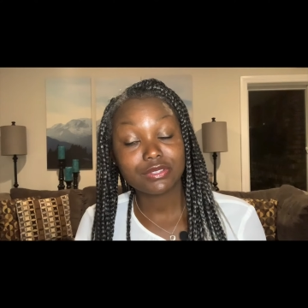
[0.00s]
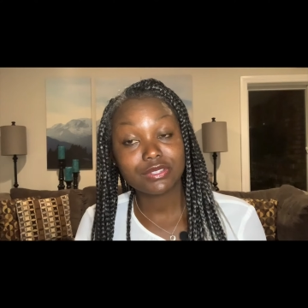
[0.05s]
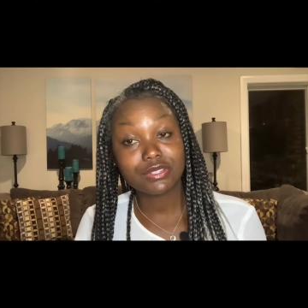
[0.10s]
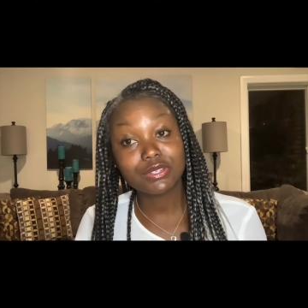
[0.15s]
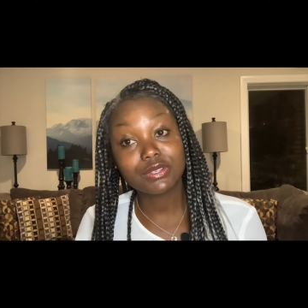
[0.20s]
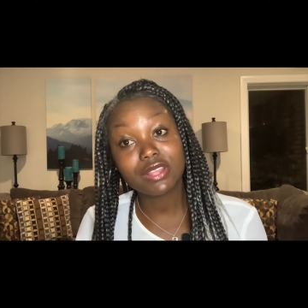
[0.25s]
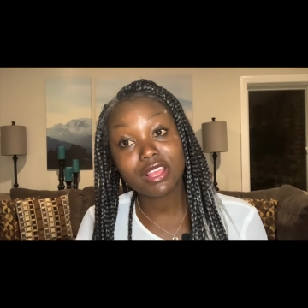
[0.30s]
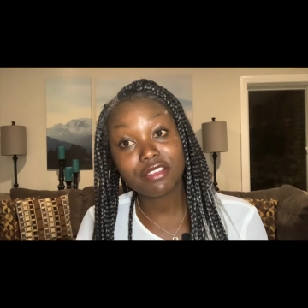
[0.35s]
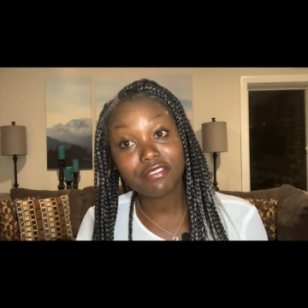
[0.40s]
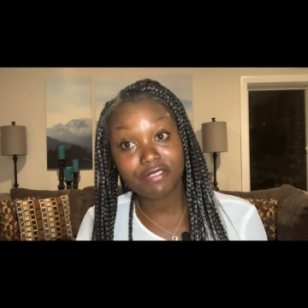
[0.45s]
to
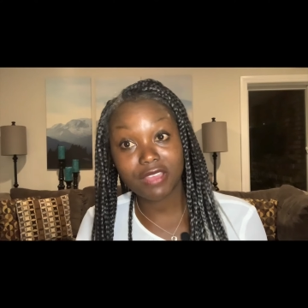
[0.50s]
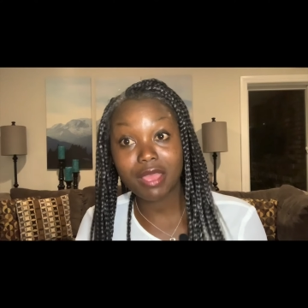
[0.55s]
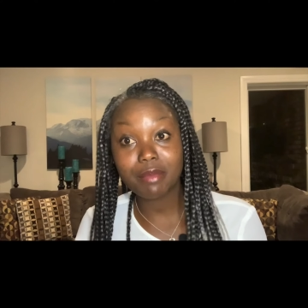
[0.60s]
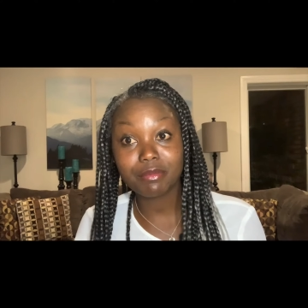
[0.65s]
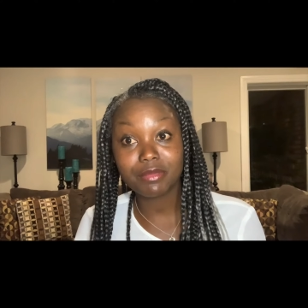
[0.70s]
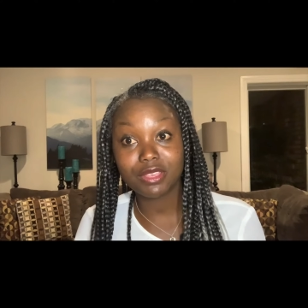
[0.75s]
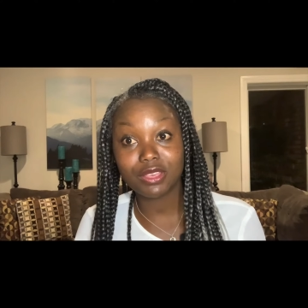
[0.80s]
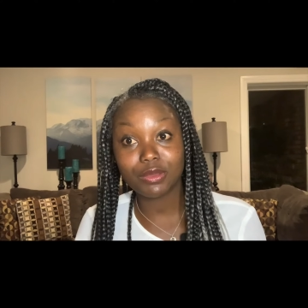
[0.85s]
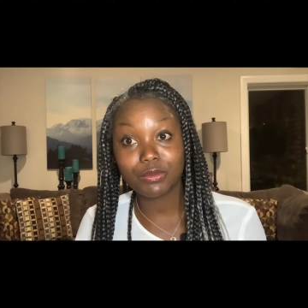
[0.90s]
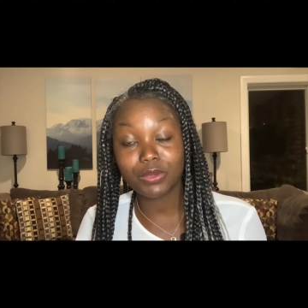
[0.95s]
their
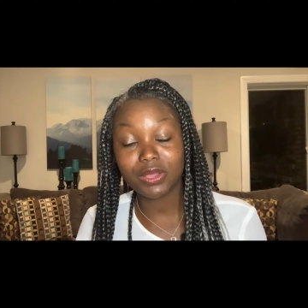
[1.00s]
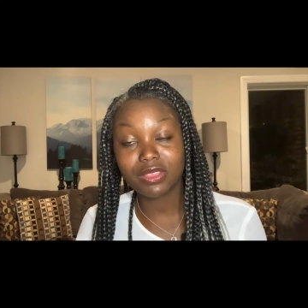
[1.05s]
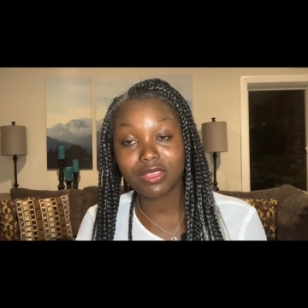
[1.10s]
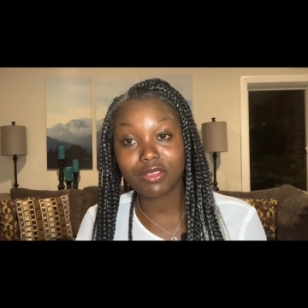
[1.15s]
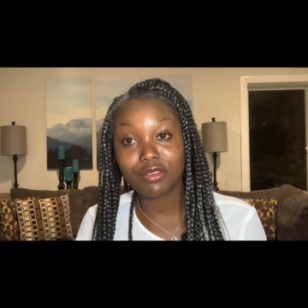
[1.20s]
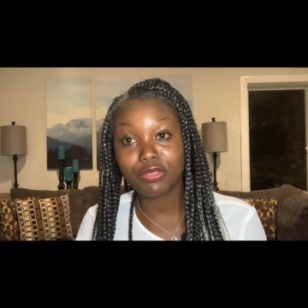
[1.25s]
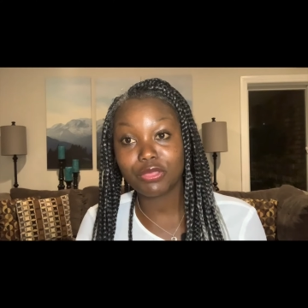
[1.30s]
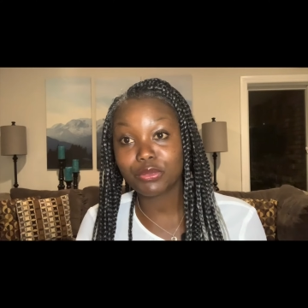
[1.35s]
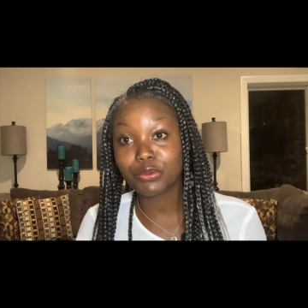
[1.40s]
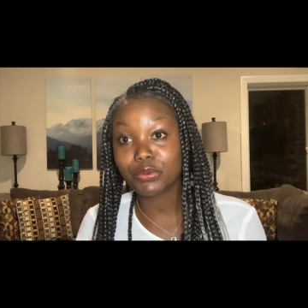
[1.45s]
family,
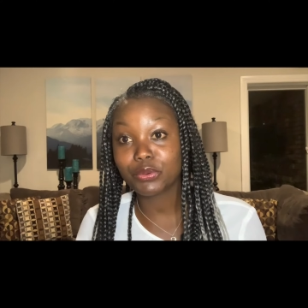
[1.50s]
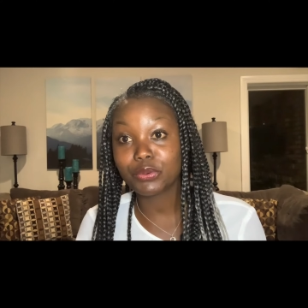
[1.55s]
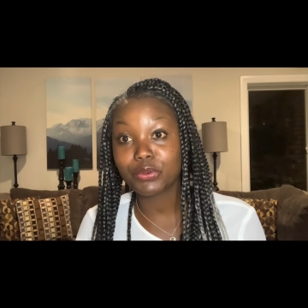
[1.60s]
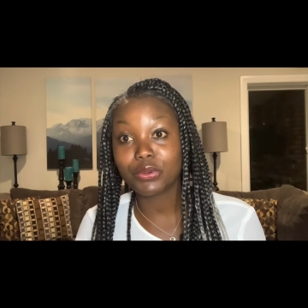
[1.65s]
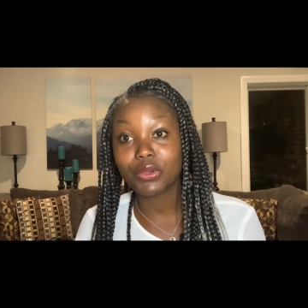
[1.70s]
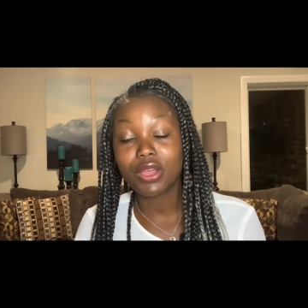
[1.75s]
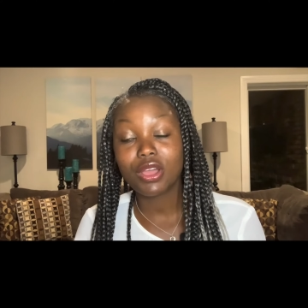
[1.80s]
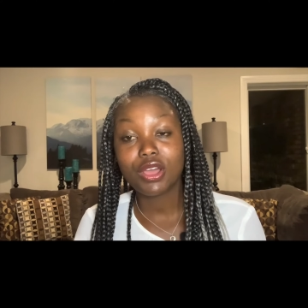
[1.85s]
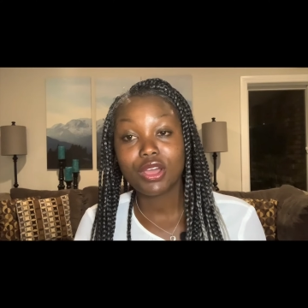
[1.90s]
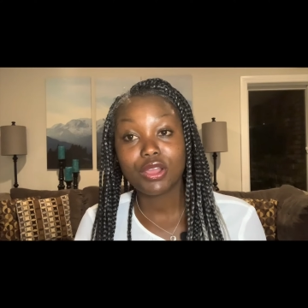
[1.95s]
whether through
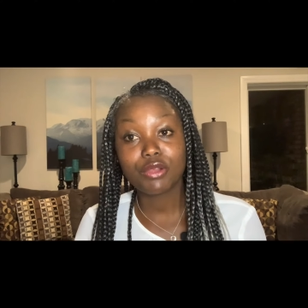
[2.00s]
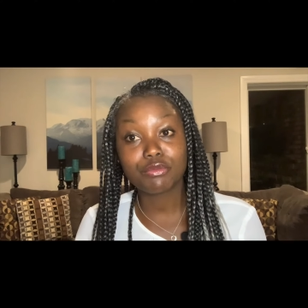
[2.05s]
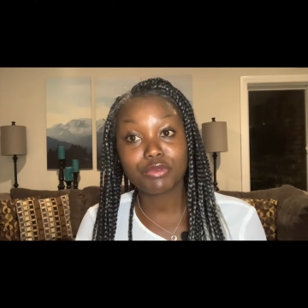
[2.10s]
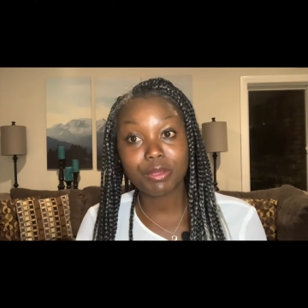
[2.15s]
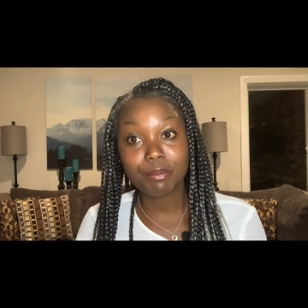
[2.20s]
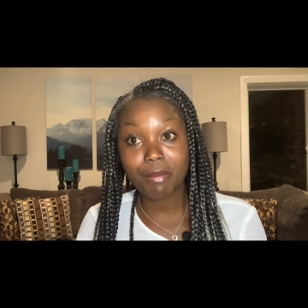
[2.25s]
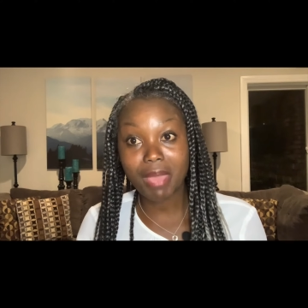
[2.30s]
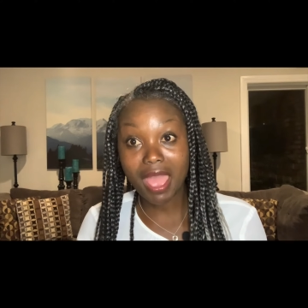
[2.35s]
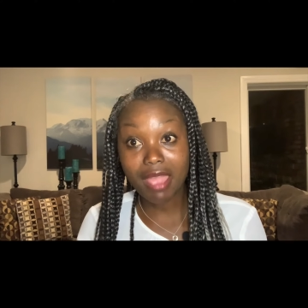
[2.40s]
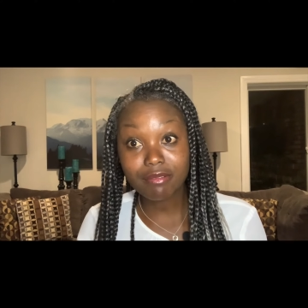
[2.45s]
a
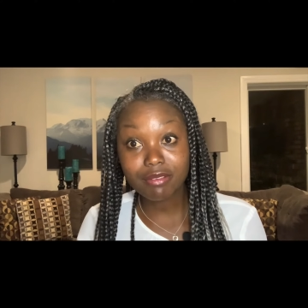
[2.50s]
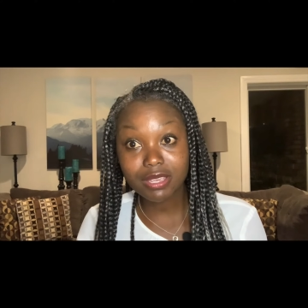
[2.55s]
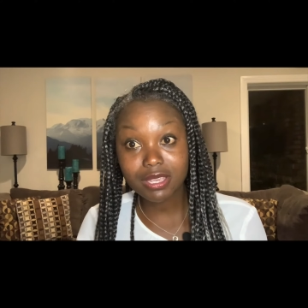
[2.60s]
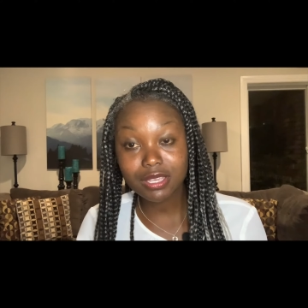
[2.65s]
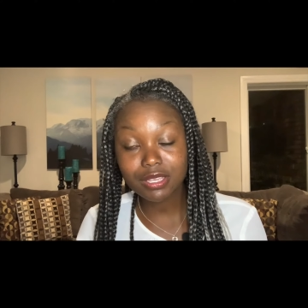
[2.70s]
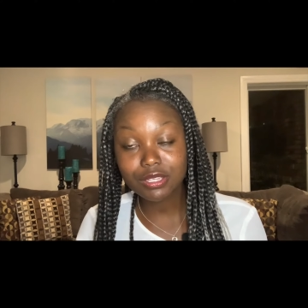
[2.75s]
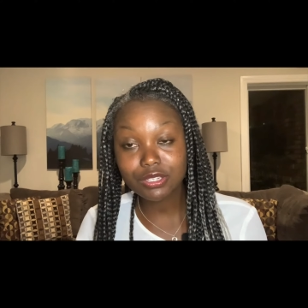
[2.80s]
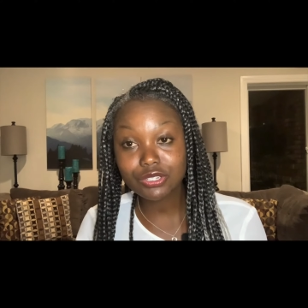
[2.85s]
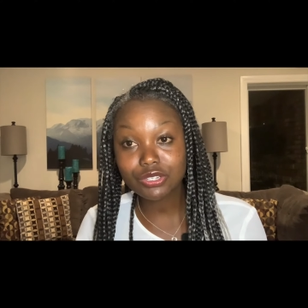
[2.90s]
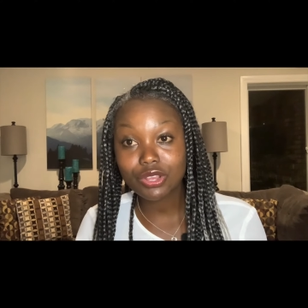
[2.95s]

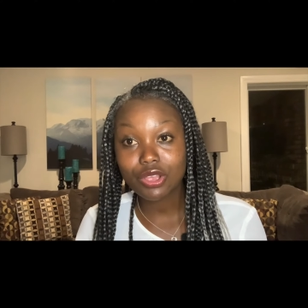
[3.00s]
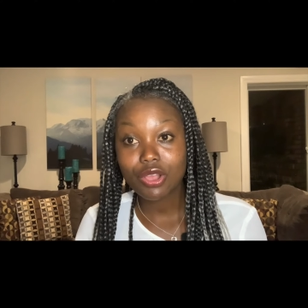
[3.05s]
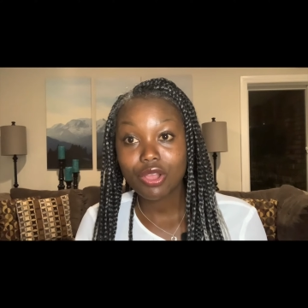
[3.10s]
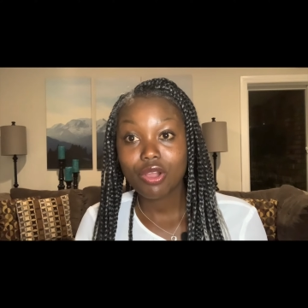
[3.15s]
remarriage